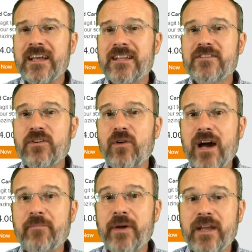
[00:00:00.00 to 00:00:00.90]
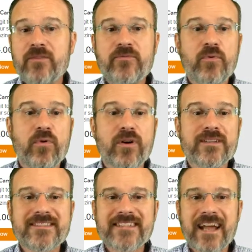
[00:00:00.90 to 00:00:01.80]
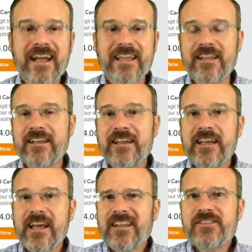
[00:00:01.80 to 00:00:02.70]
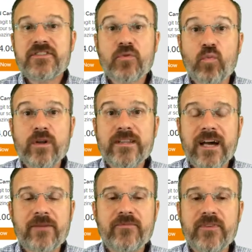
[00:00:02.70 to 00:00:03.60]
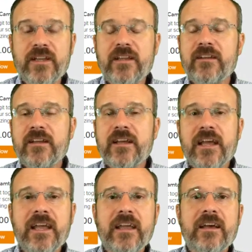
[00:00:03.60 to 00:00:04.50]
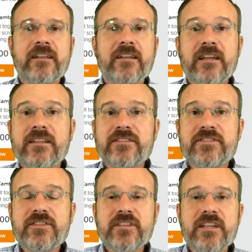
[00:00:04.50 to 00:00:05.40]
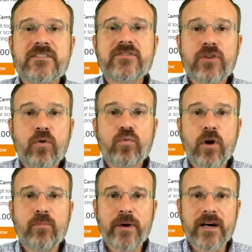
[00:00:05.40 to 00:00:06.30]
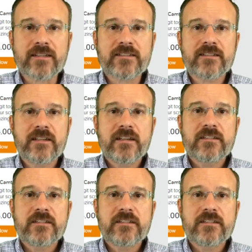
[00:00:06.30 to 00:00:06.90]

And so I paid for Snagit, and it's just a one-time fee, and it's so robust.